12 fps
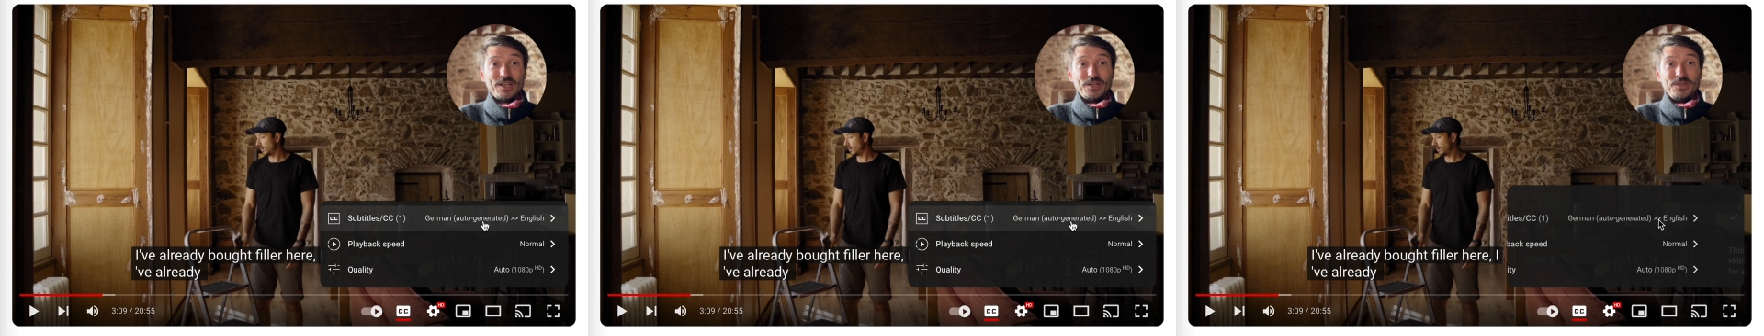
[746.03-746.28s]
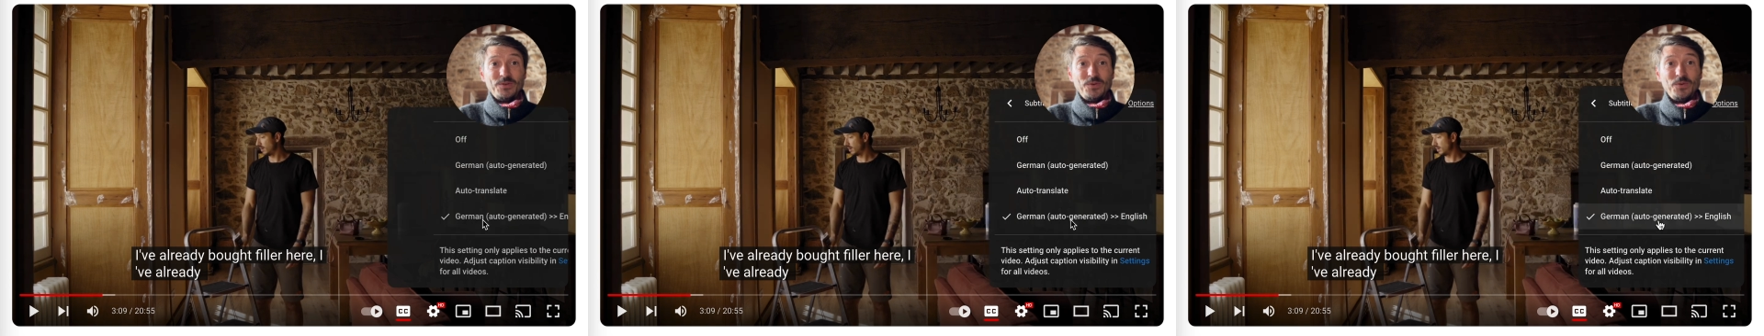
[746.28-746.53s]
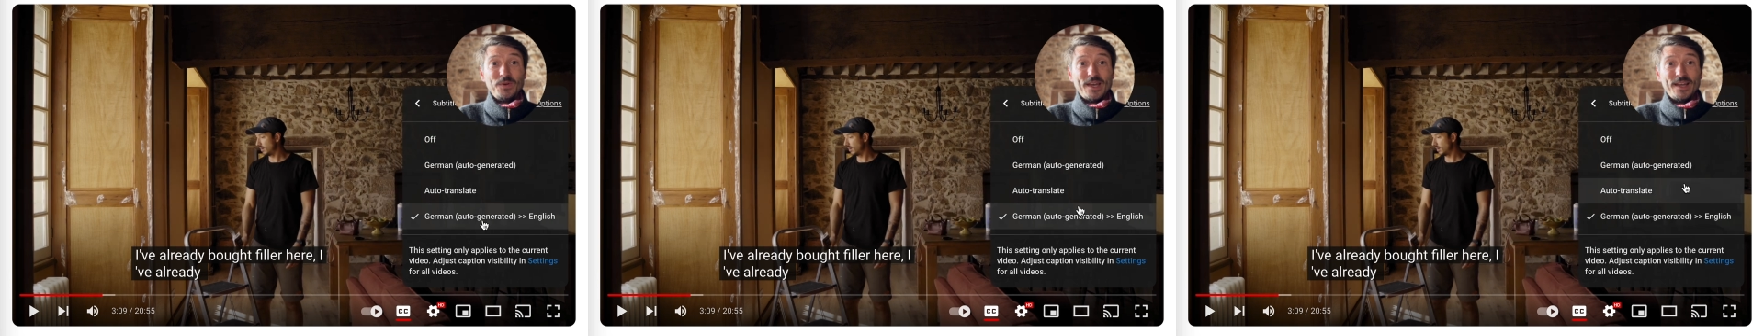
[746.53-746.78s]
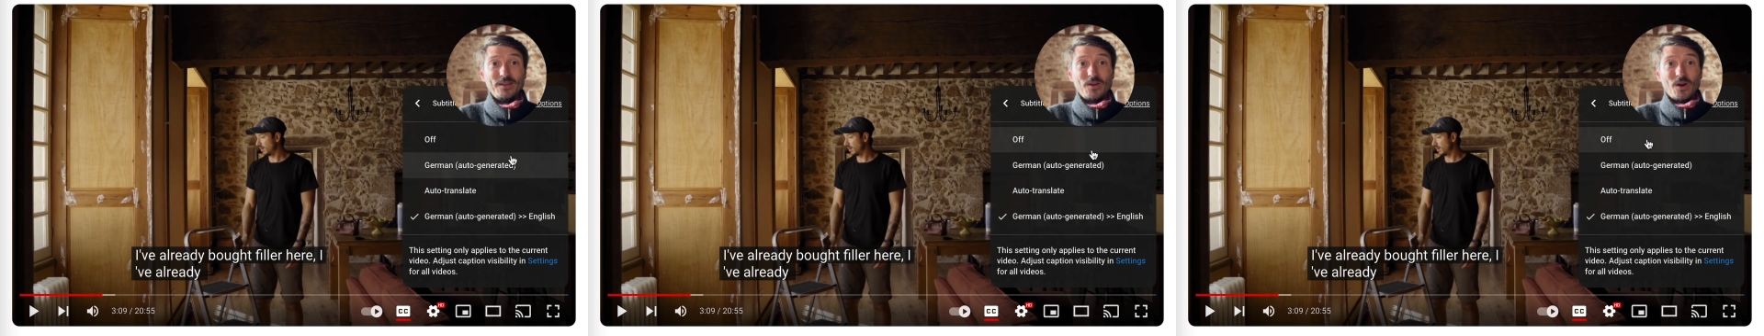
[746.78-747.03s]
you
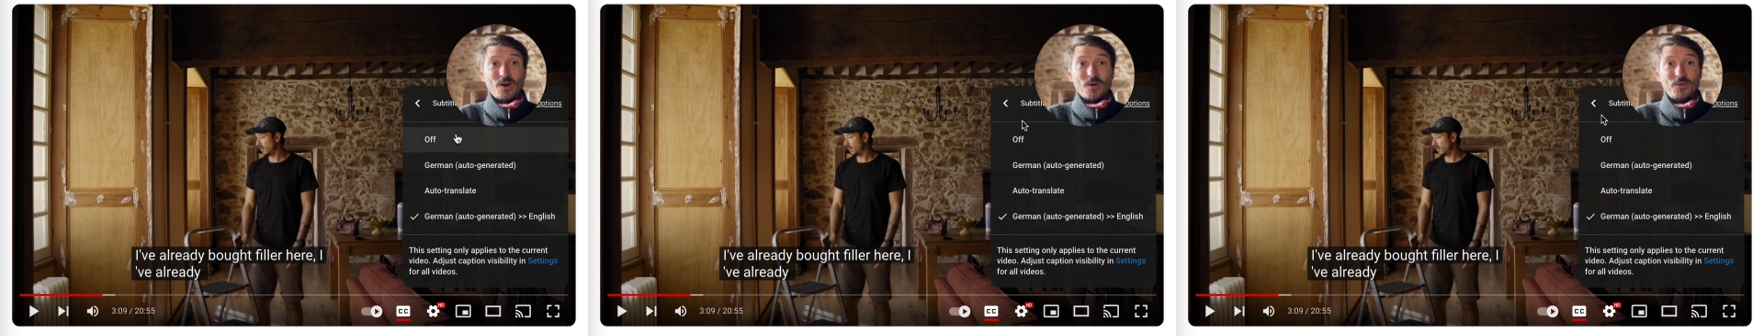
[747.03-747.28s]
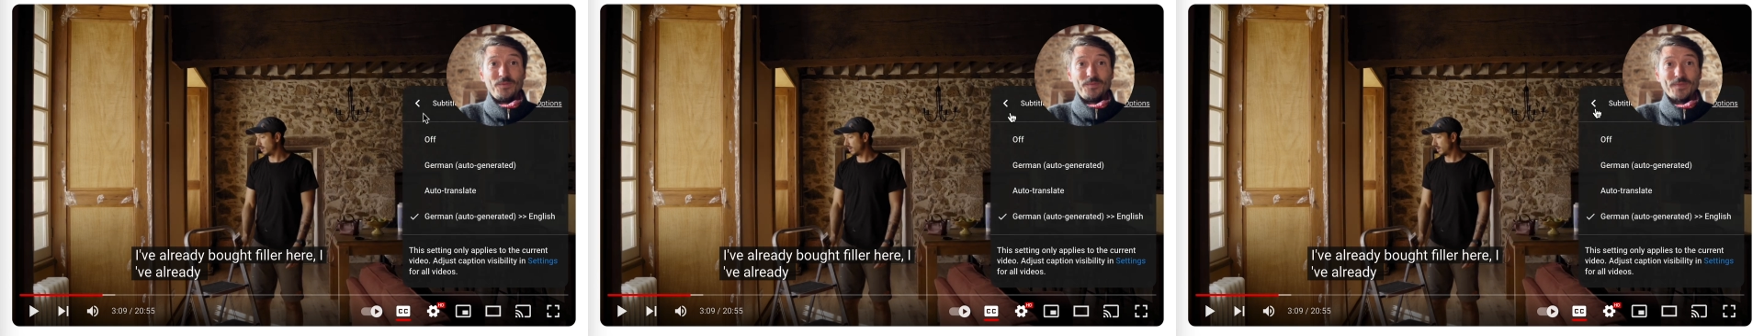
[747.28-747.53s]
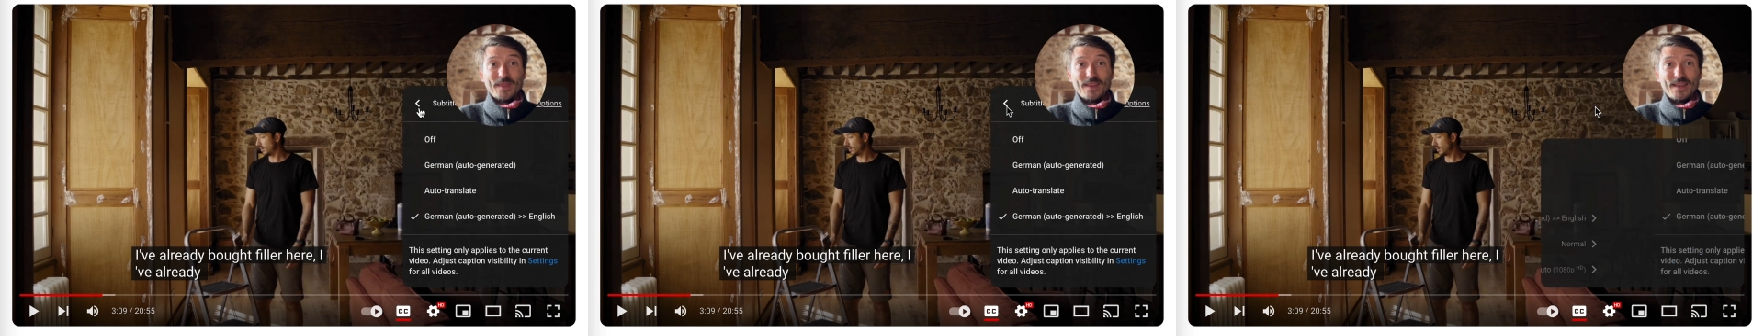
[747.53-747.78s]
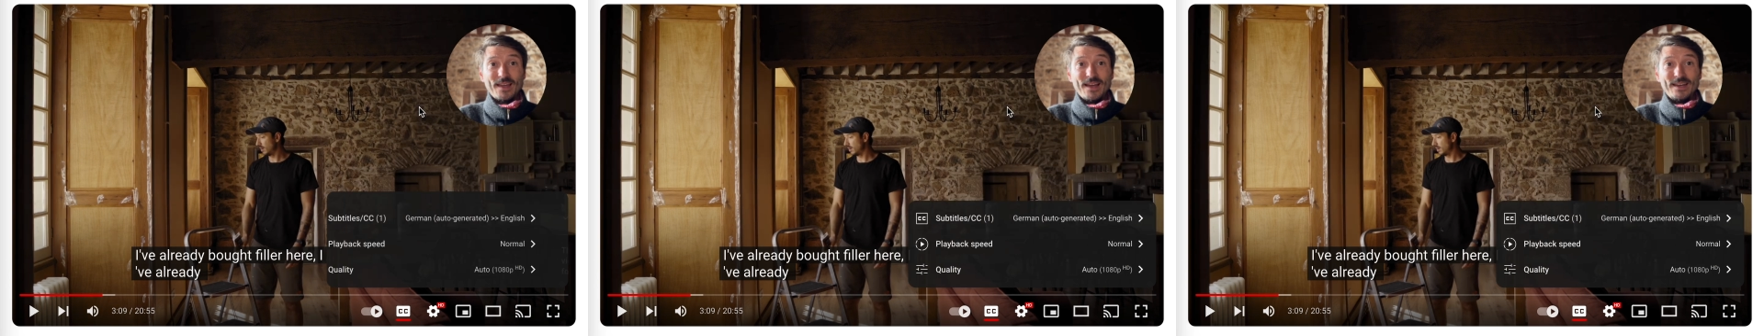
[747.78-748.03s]
can go
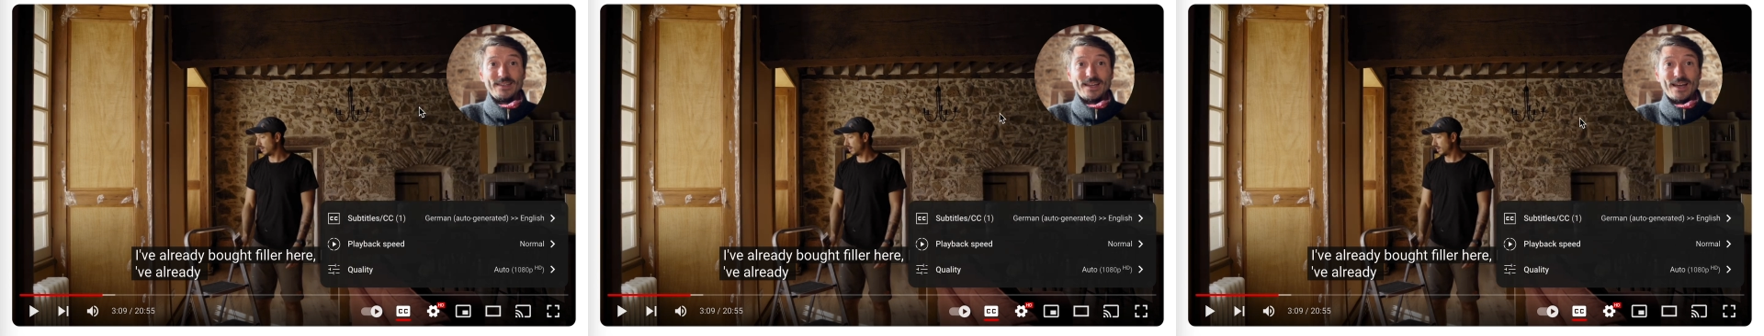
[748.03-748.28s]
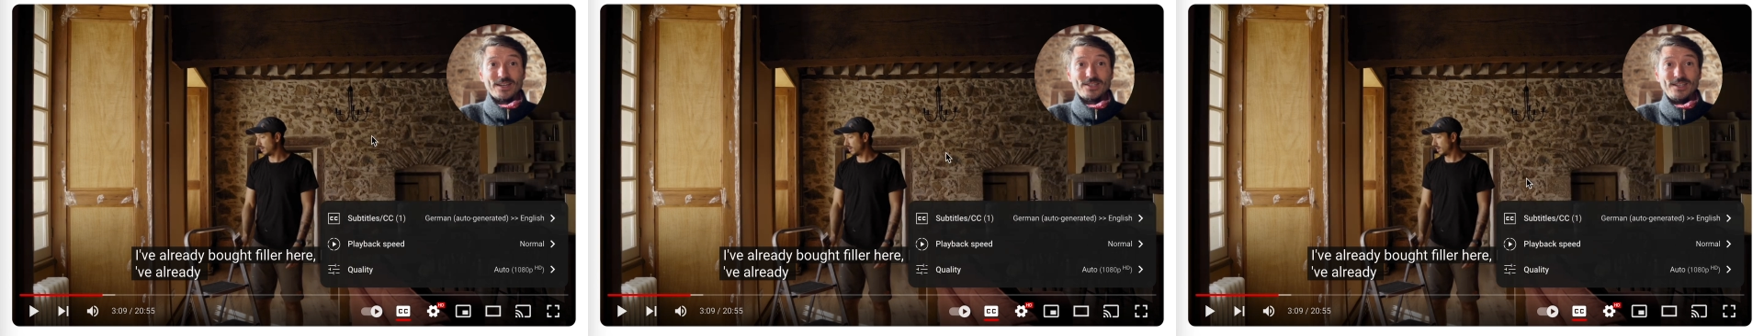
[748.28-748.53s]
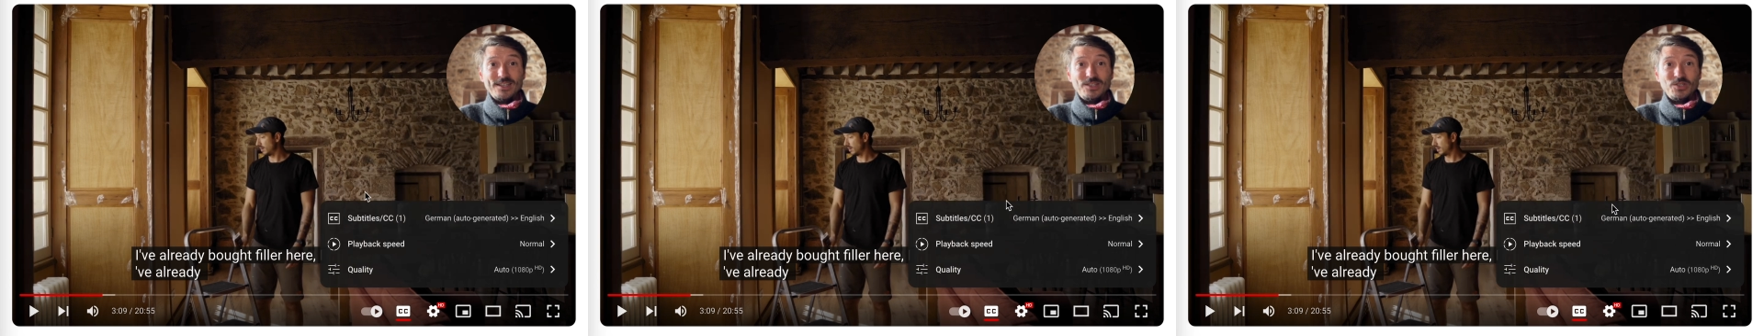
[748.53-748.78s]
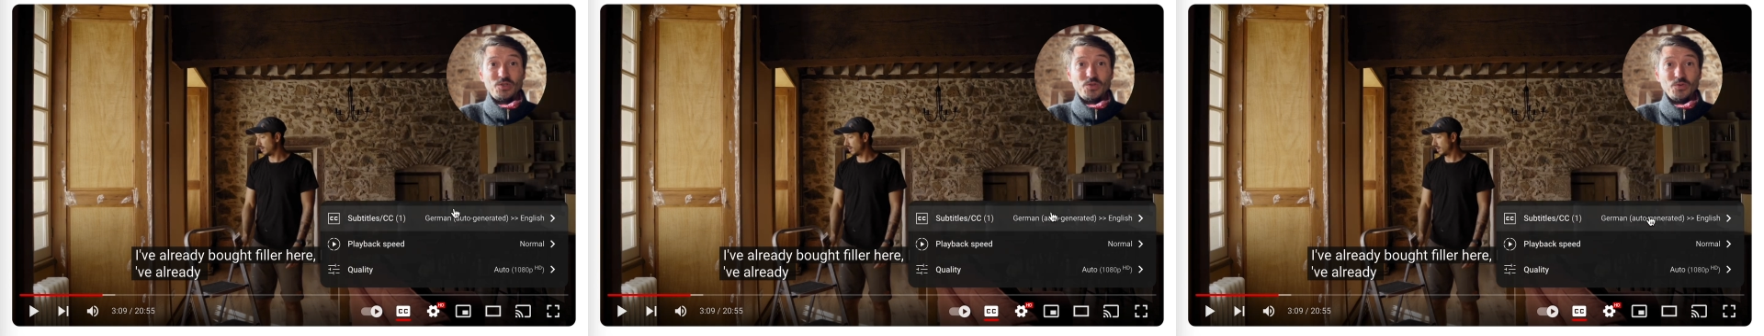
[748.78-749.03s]
and actually
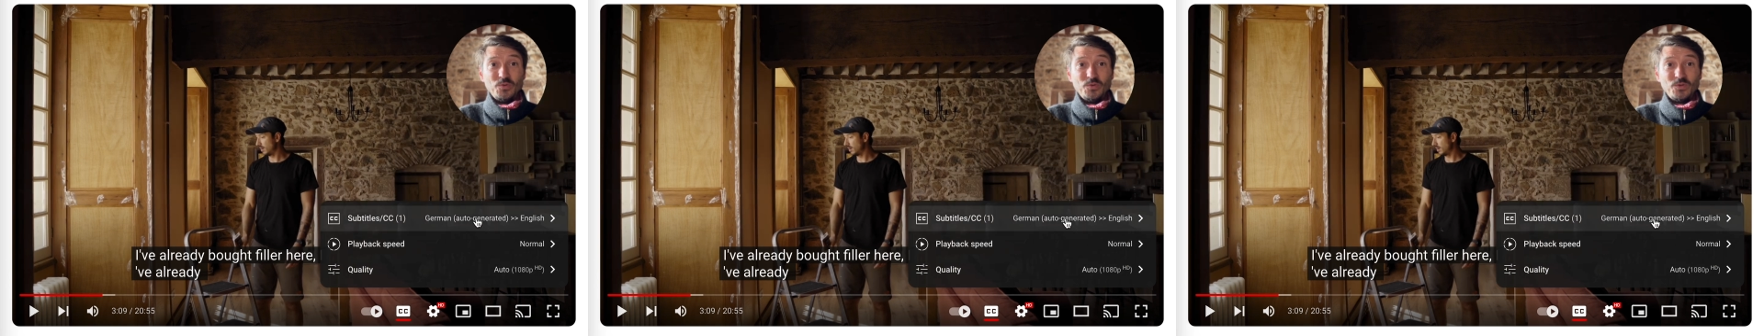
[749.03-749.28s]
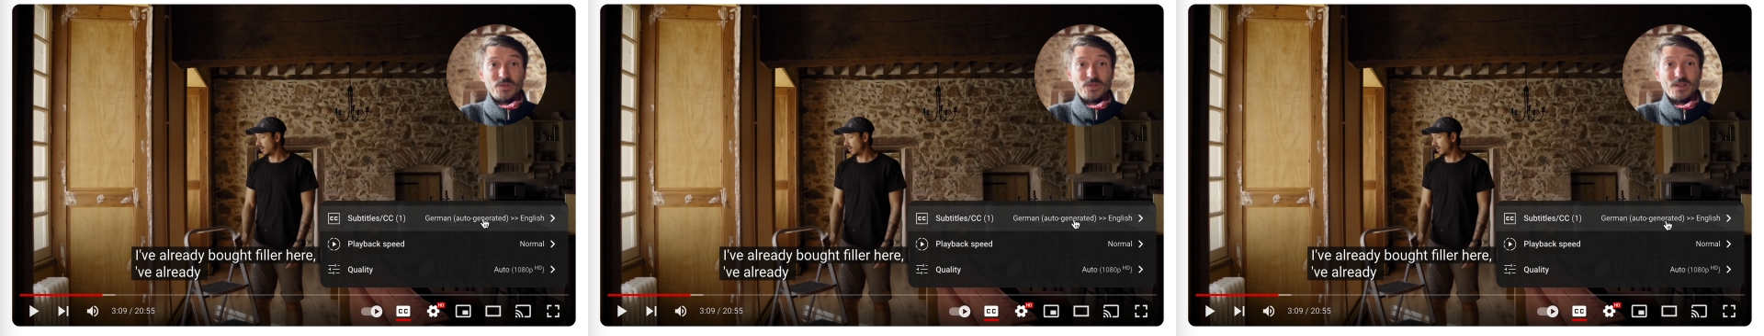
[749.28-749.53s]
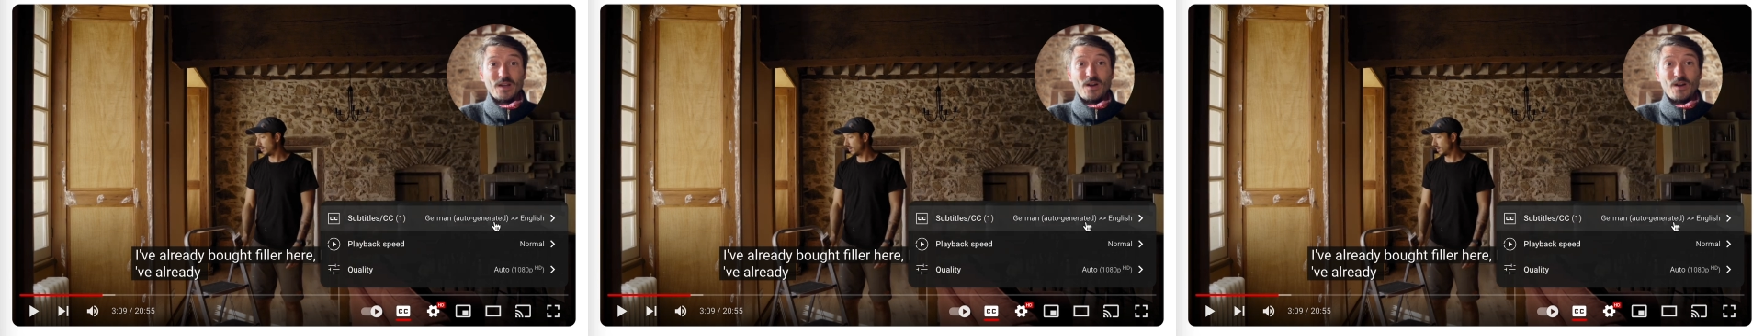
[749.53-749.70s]
choose